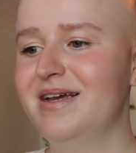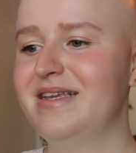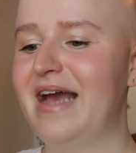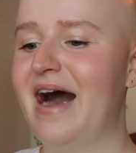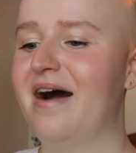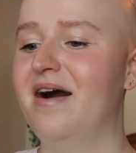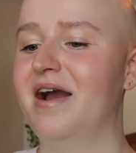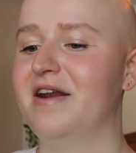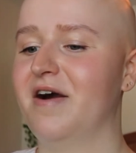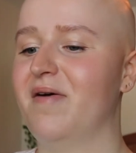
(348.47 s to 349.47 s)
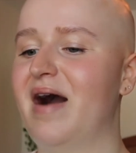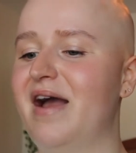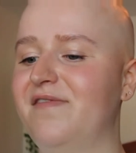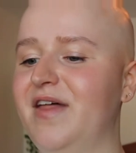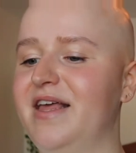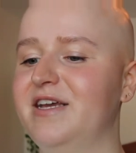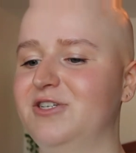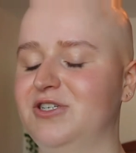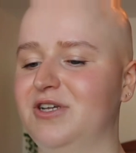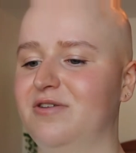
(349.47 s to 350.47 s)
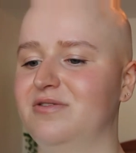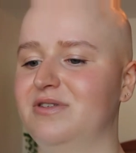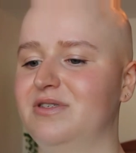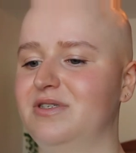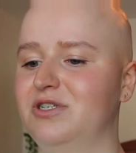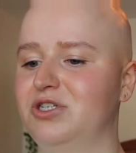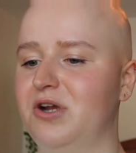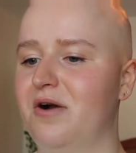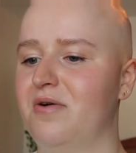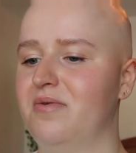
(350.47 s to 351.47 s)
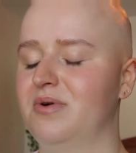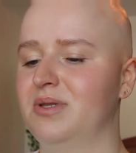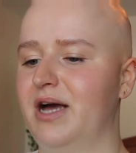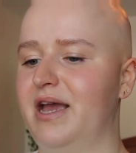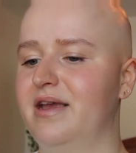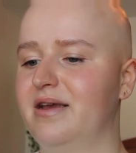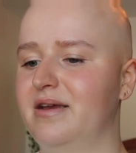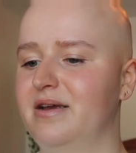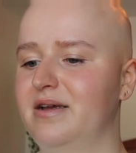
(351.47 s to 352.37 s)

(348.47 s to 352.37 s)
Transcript: yeah, I know. I feel like it just goes to show like